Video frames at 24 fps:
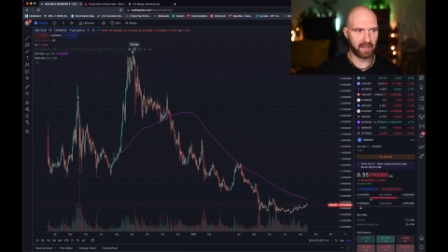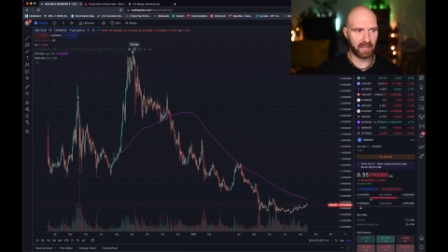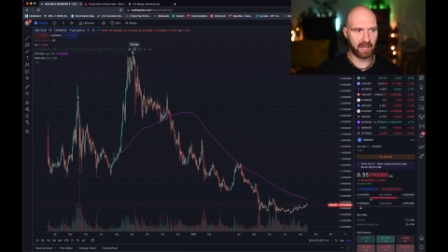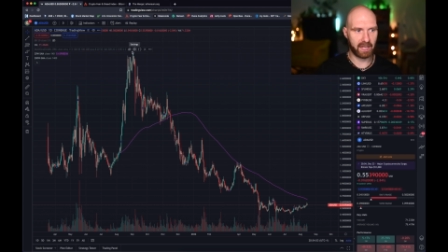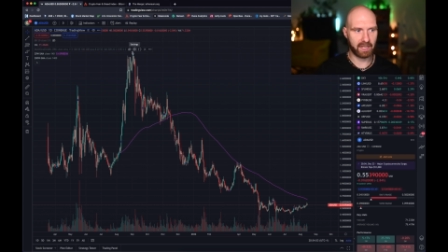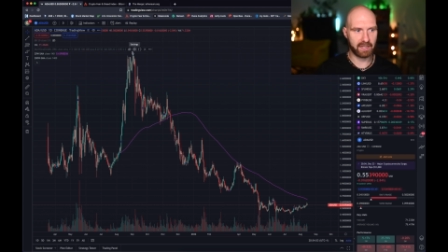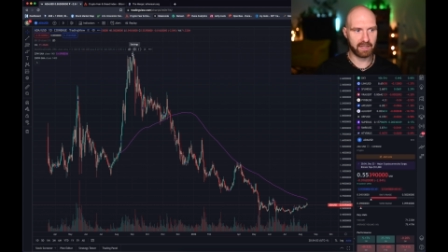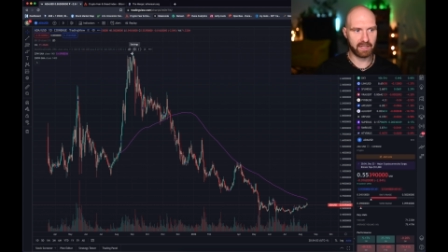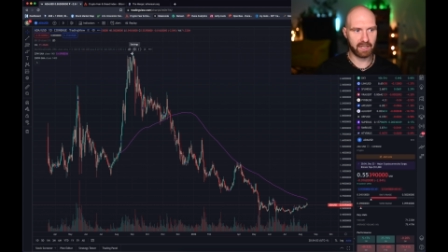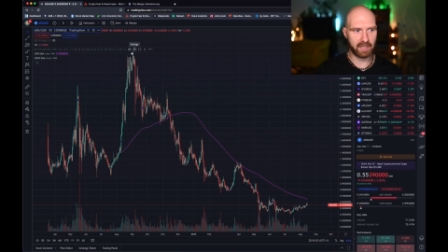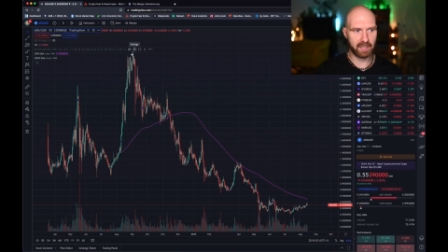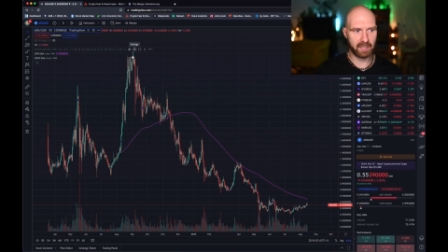
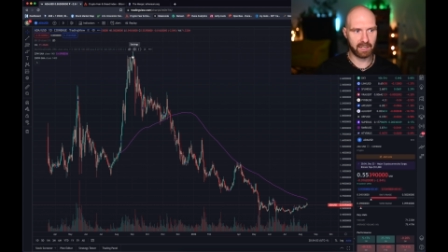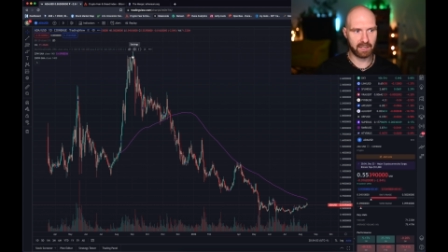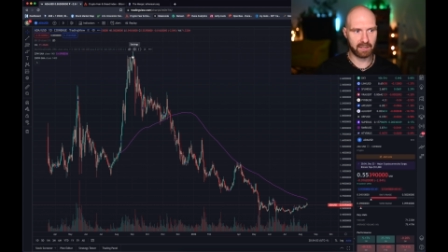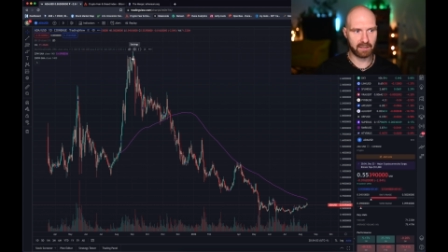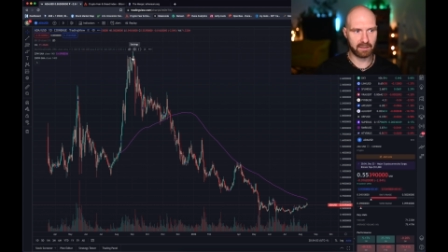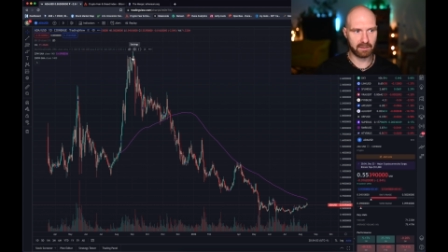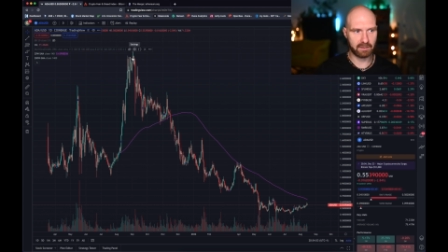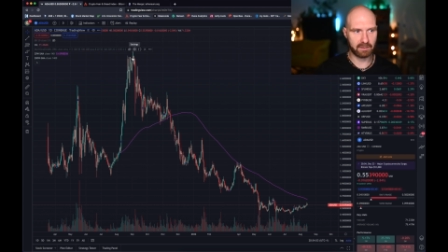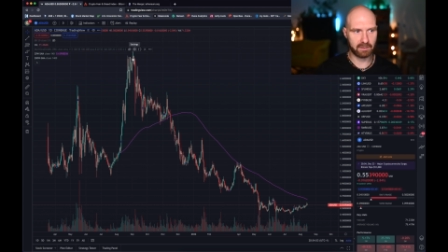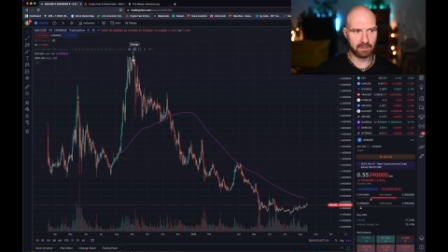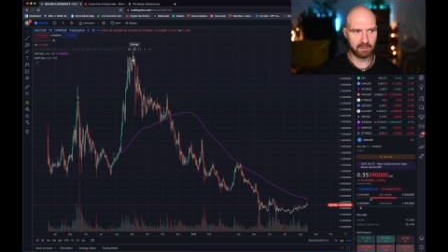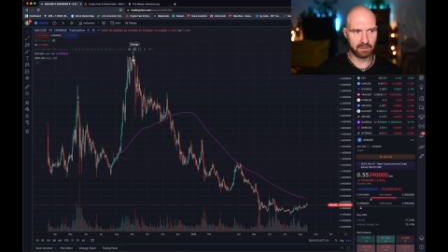and
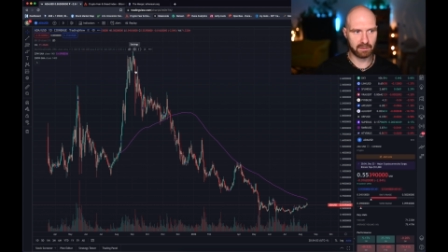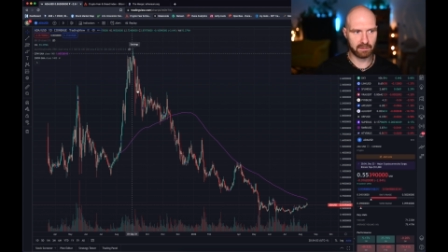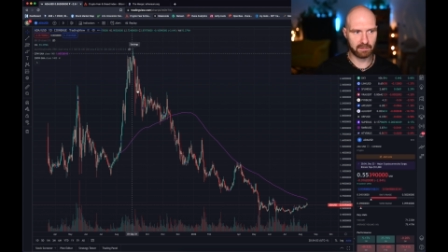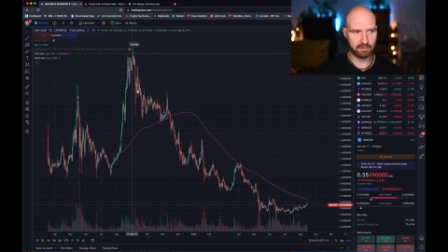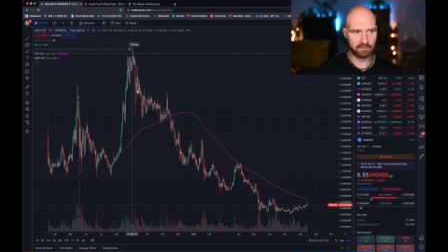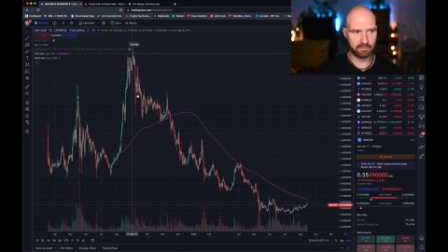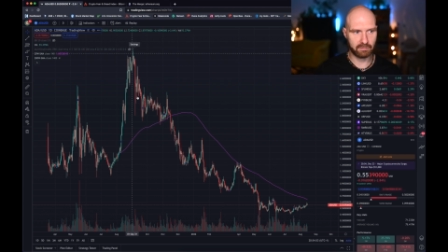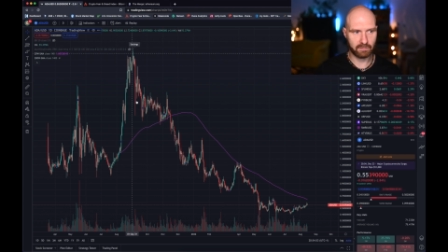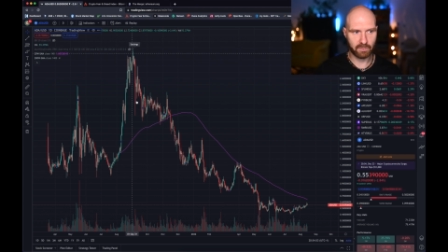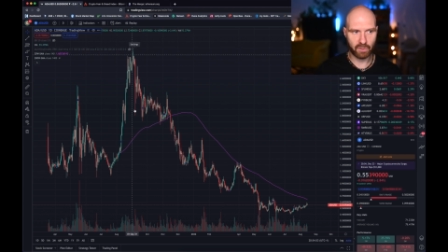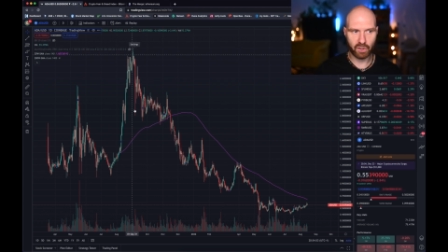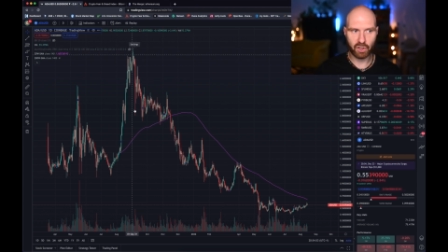then
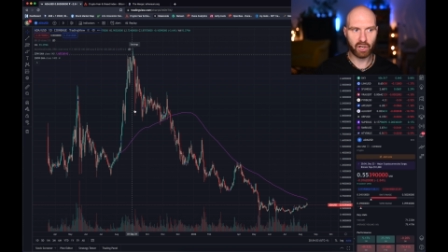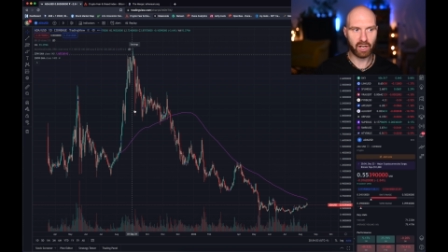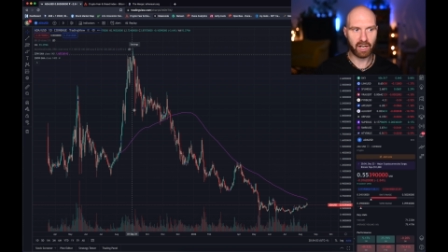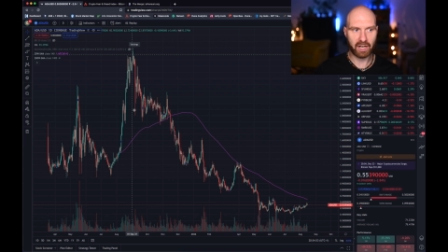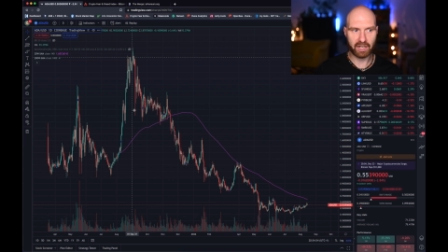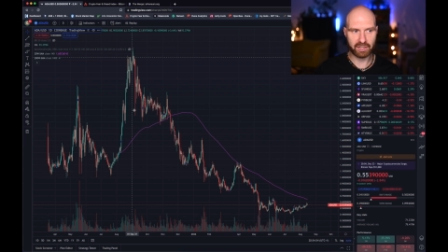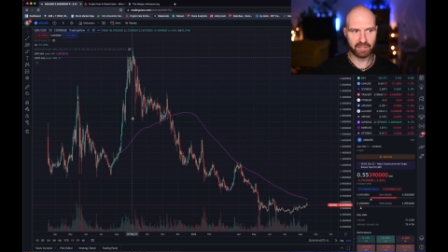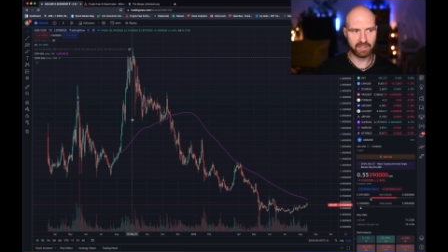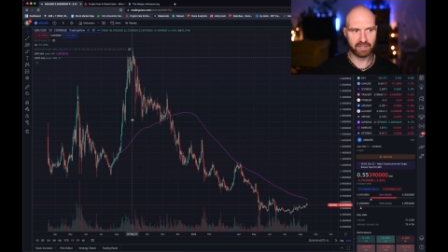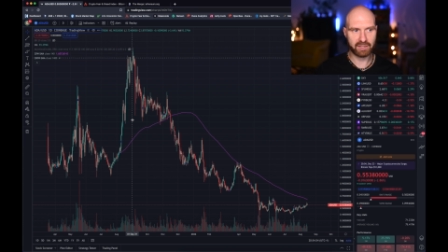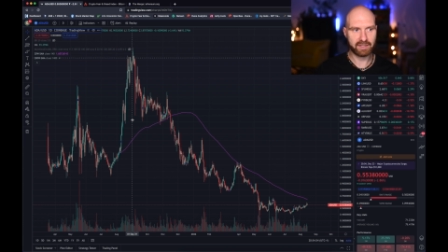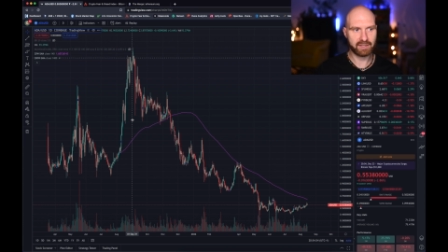
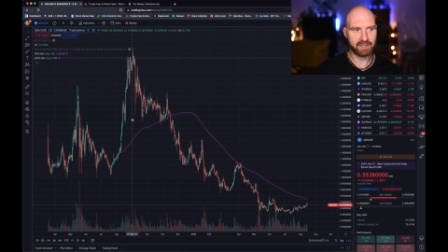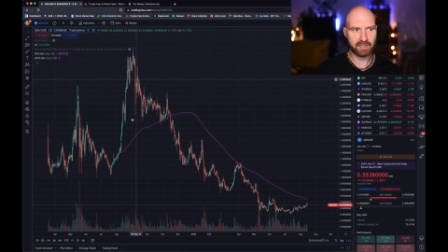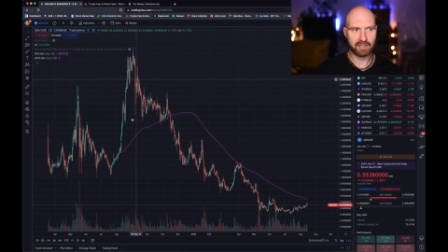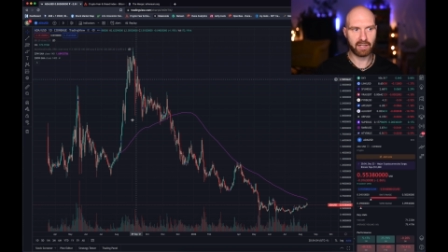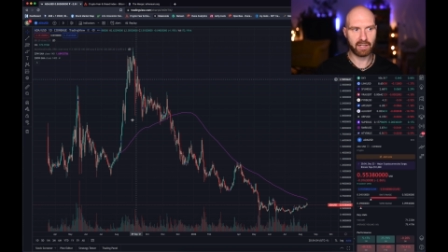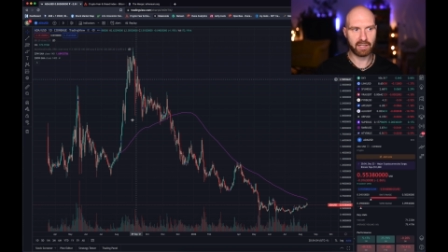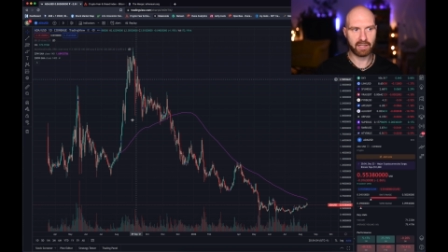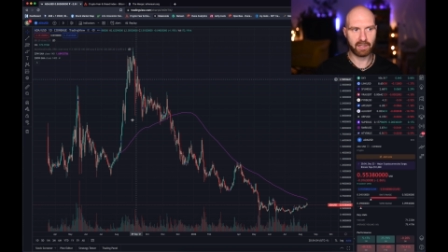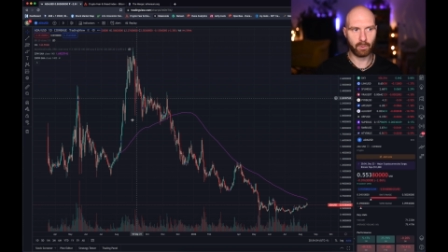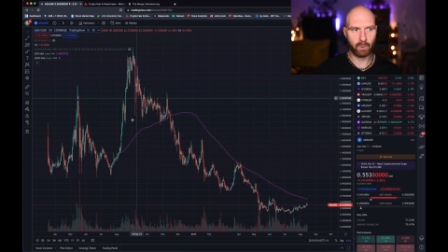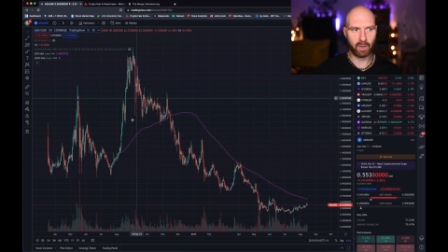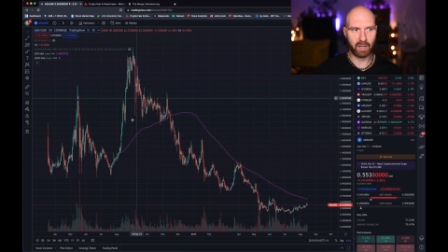crashed
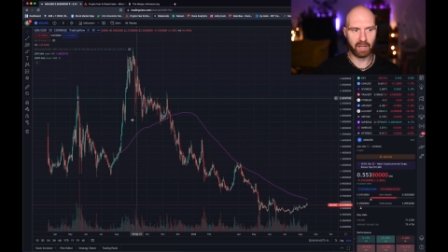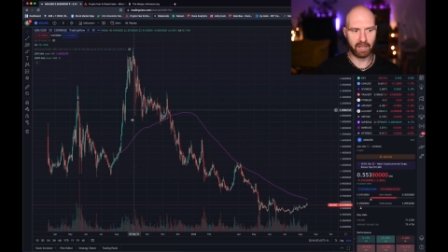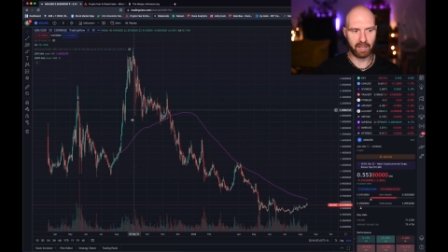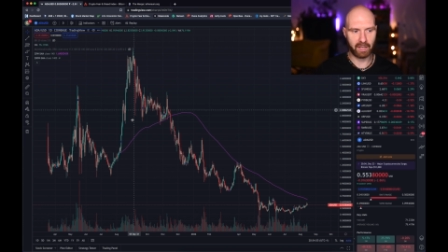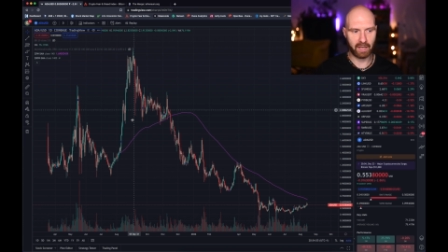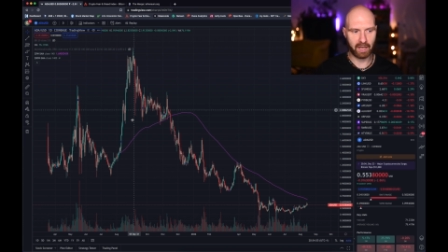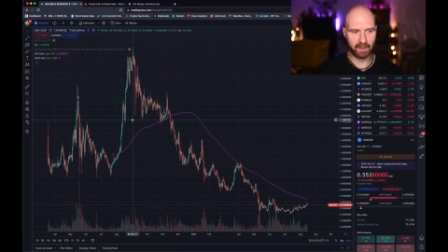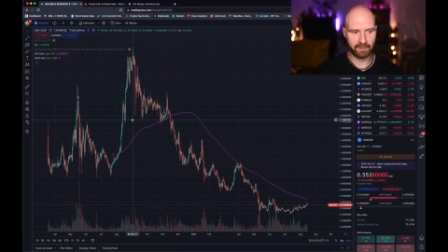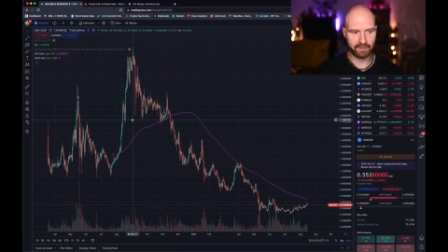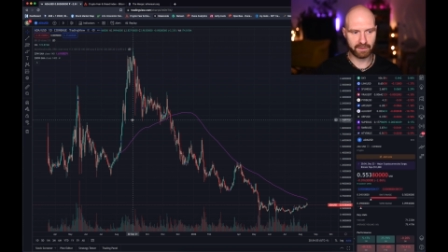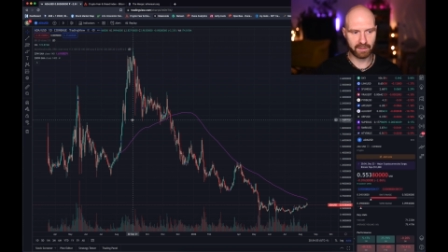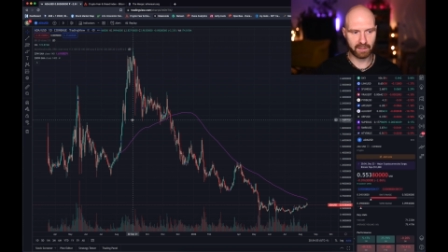straight away
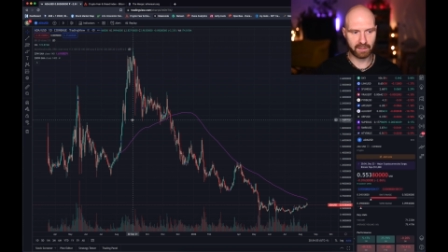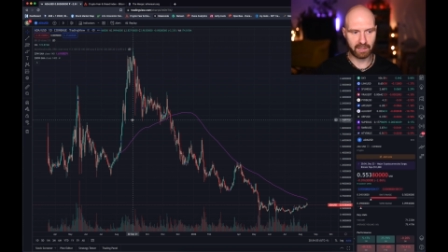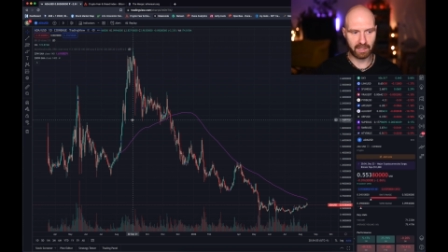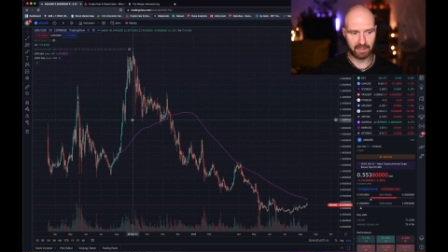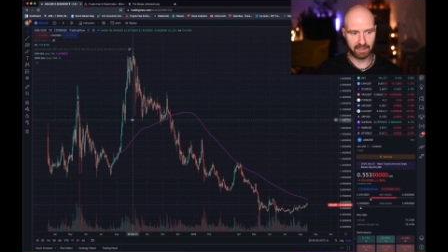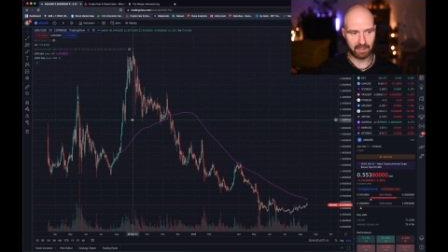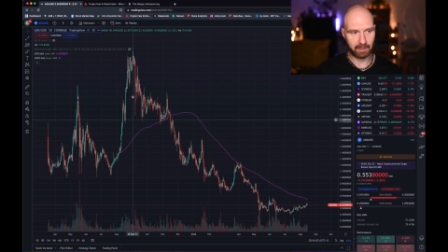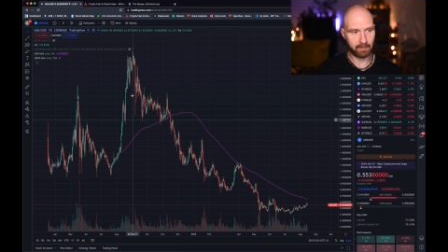after that.